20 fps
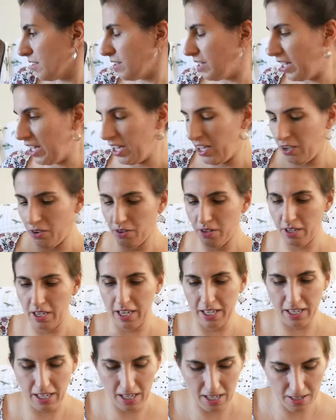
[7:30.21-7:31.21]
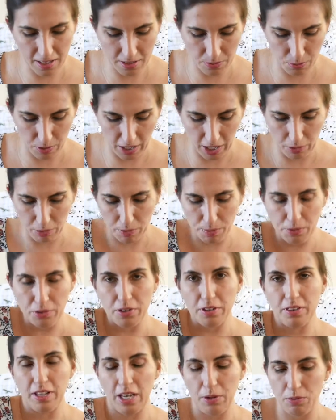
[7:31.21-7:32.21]
Now, I guess what I would put
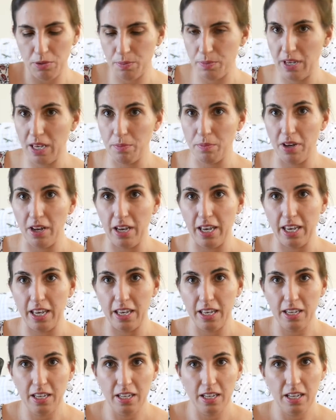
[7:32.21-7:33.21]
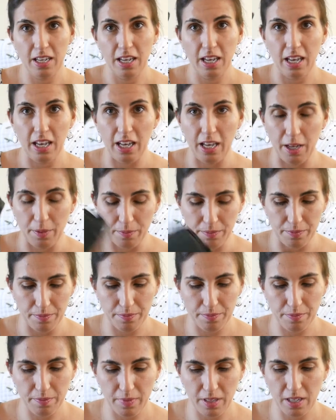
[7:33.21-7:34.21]
in there would be my
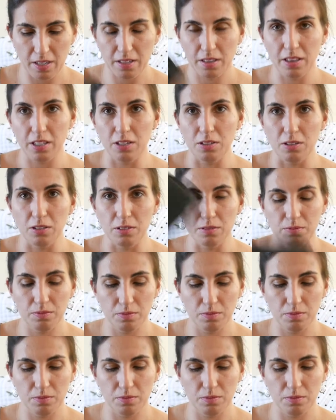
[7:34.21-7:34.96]
little